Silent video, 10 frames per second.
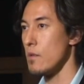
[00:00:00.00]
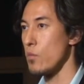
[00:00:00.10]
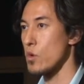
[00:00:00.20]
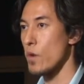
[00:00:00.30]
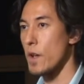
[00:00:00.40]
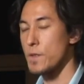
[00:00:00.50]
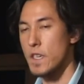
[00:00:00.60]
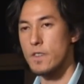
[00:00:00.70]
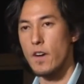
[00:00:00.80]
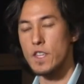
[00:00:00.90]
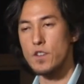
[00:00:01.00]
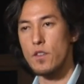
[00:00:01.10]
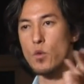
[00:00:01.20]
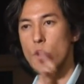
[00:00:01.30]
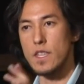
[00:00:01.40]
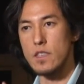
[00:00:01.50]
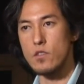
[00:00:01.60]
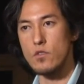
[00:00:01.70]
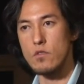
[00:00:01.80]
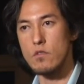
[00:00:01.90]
But when rattlesnakes fight each other, what do they do?